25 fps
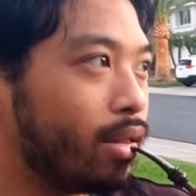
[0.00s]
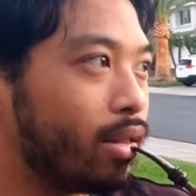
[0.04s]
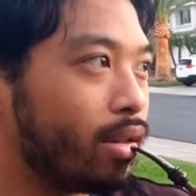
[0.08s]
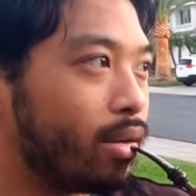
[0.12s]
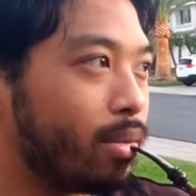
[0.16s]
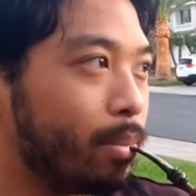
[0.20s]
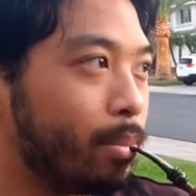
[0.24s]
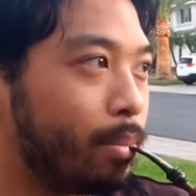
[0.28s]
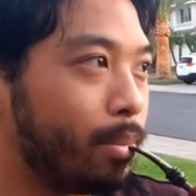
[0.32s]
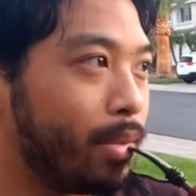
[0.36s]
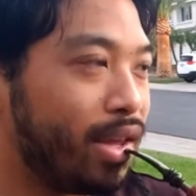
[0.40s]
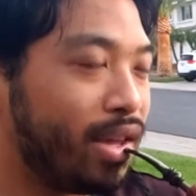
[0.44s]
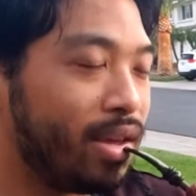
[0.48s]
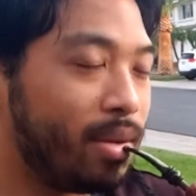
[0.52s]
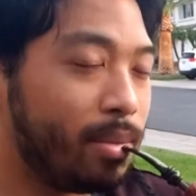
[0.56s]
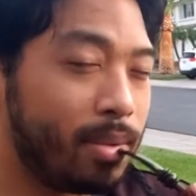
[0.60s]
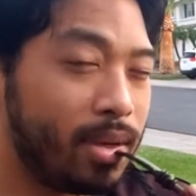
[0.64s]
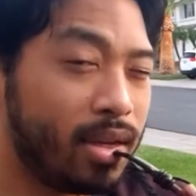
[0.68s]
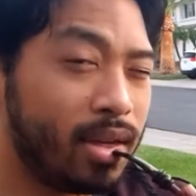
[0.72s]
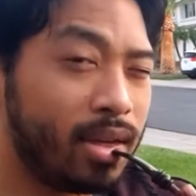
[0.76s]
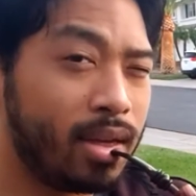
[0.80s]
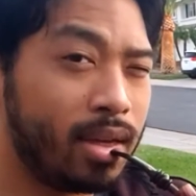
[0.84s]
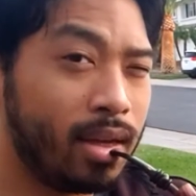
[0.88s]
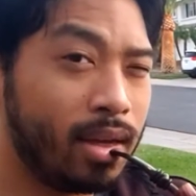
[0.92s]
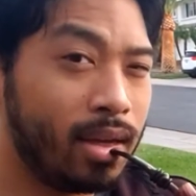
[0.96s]
There may
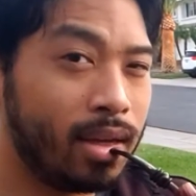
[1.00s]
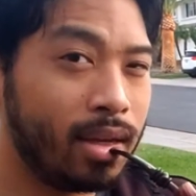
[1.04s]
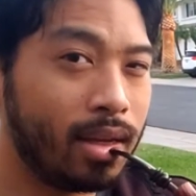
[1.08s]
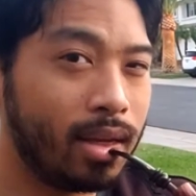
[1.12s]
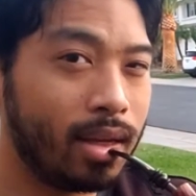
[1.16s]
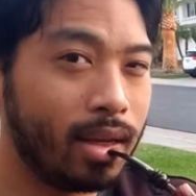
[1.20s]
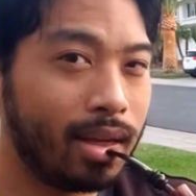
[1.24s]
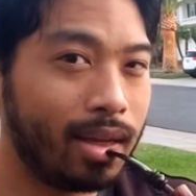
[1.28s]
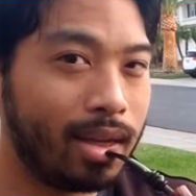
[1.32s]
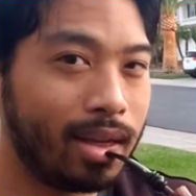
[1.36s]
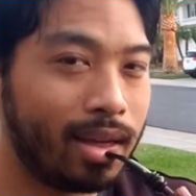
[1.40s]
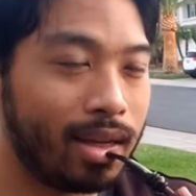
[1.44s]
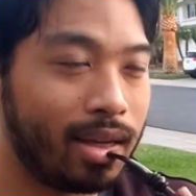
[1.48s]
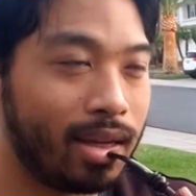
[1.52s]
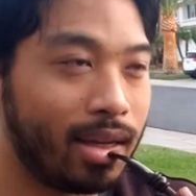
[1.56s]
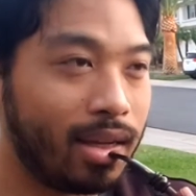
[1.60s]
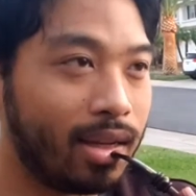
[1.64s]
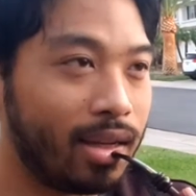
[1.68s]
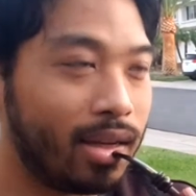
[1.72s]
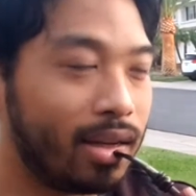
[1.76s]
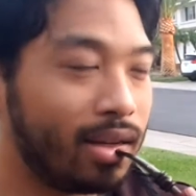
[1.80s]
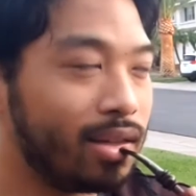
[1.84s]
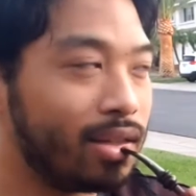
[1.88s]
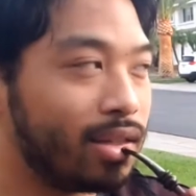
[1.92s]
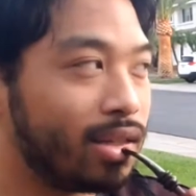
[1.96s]
be a
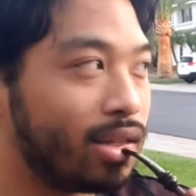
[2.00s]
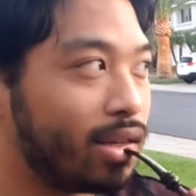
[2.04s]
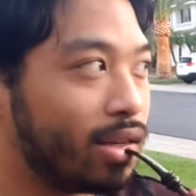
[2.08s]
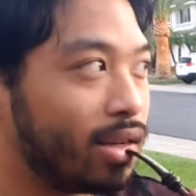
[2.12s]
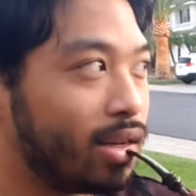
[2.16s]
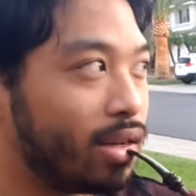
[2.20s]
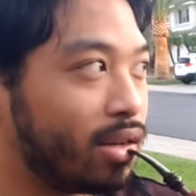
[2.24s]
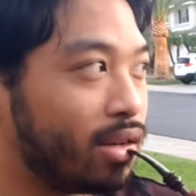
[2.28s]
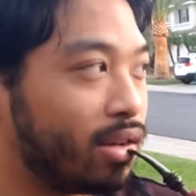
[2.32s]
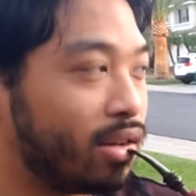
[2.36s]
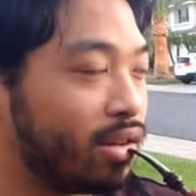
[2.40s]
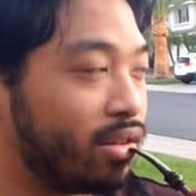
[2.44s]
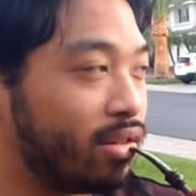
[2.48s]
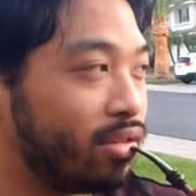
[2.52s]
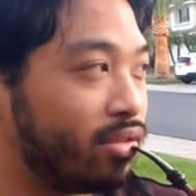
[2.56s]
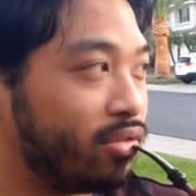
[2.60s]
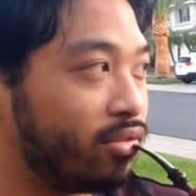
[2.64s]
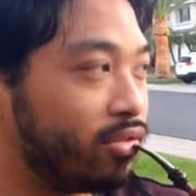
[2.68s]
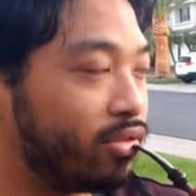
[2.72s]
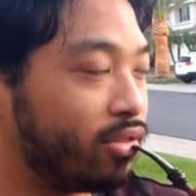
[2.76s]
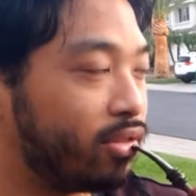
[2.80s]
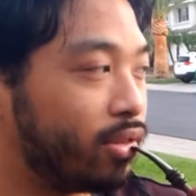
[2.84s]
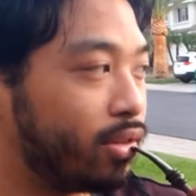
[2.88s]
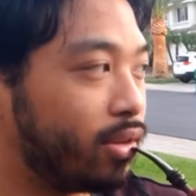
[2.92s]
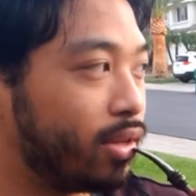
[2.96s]
hint
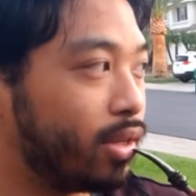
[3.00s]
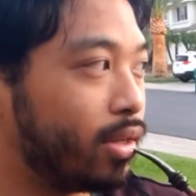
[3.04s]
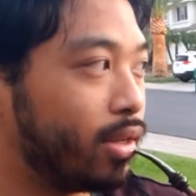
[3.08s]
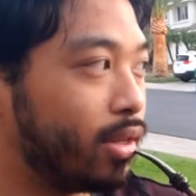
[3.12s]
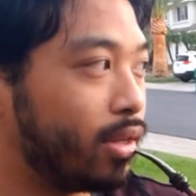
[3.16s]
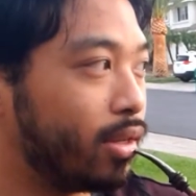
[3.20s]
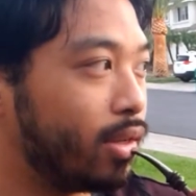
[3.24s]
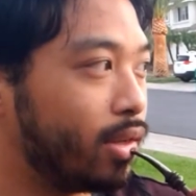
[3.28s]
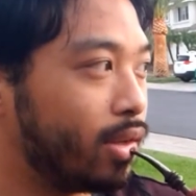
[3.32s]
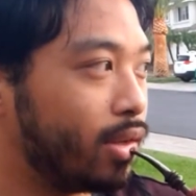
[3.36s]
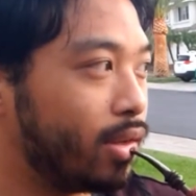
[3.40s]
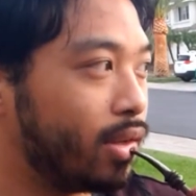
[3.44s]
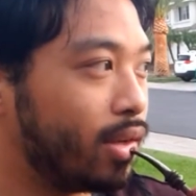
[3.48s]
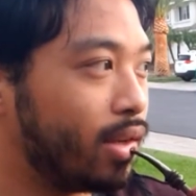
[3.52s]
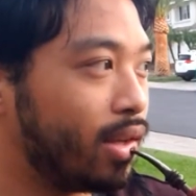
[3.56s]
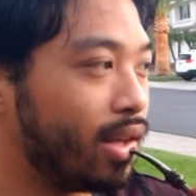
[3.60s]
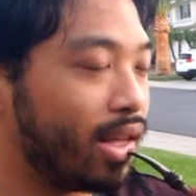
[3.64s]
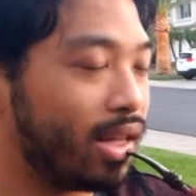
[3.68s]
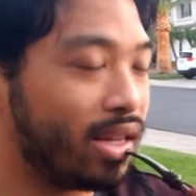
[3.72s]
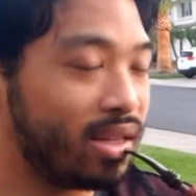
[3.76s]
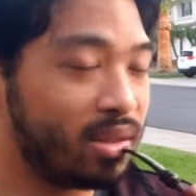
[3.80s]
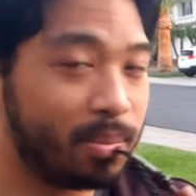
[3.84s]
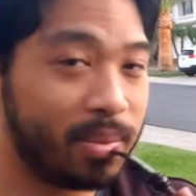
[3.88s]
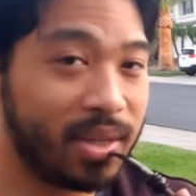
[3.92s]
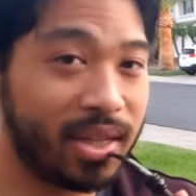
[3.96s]
of
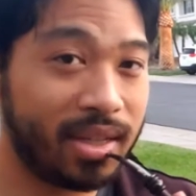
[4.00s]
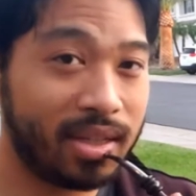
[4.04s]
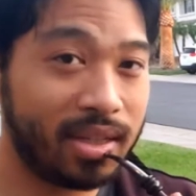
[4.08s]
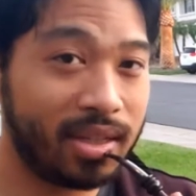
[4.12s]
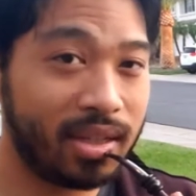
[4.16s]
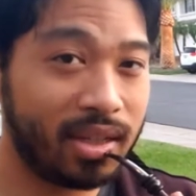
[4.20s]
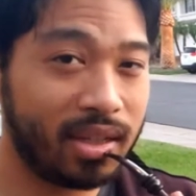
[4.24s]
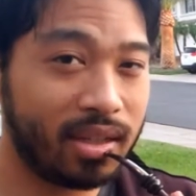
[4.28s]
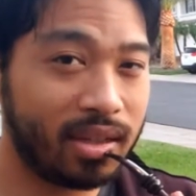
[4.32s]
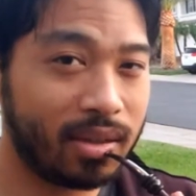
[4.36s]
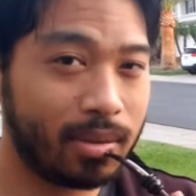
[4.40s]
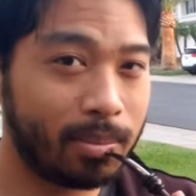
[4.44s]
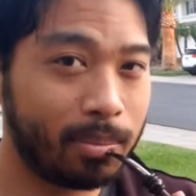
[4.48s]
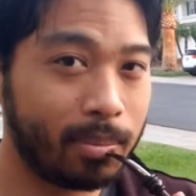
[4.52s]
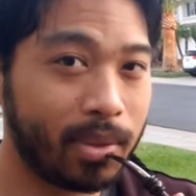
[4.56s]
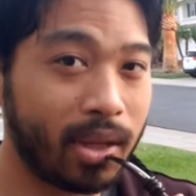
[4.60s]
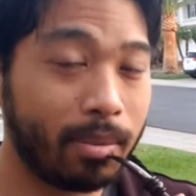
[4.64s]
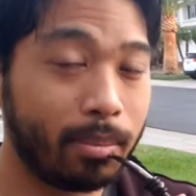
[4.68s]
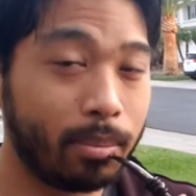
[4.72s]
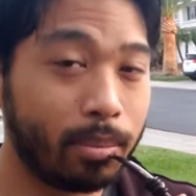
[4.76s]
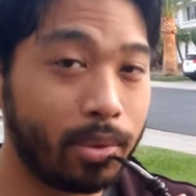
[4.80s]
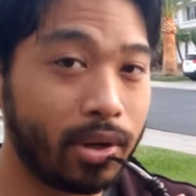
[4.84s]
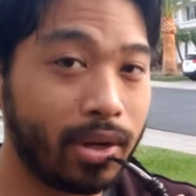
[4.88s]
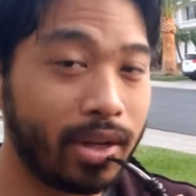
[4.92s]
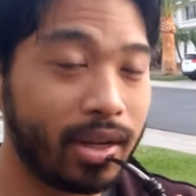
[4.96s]
SPC's
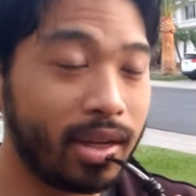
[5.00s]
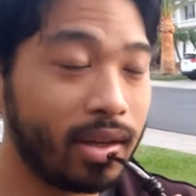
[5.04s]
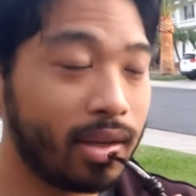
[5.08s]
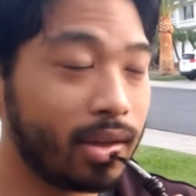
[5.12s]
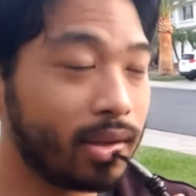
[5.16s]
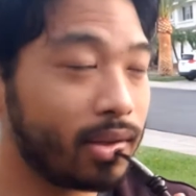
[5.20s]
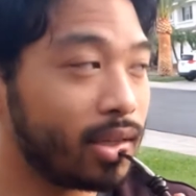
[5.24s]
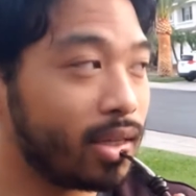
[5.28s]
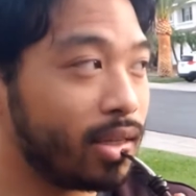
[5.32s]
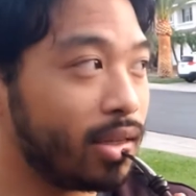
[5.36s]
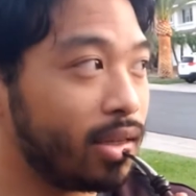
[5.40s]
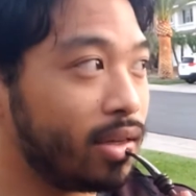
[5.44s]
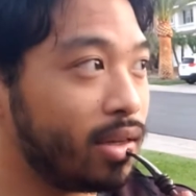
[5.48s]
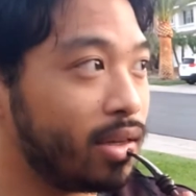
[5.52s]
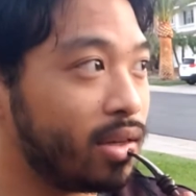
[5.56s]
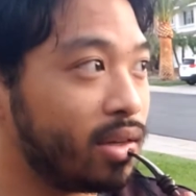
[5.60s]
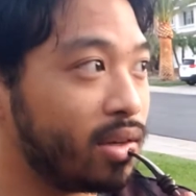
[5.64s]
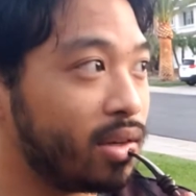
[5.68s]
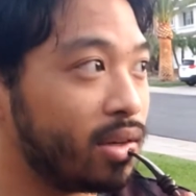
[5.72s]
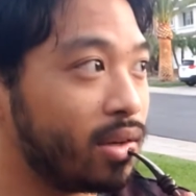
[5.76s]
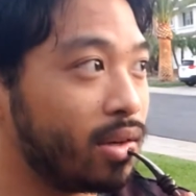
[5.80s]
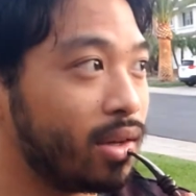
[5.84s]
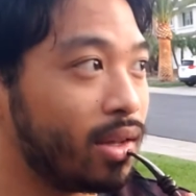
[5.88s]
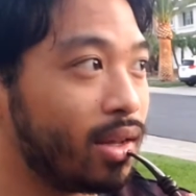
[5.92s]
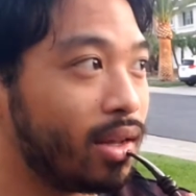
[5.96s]
plum pudding in
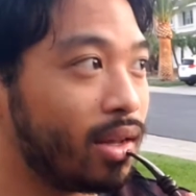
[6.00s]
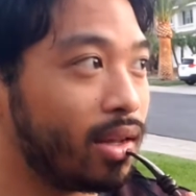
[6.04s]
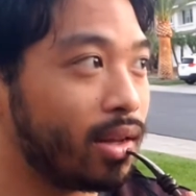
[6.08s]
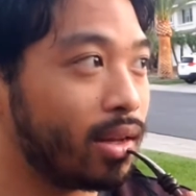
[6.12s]
here.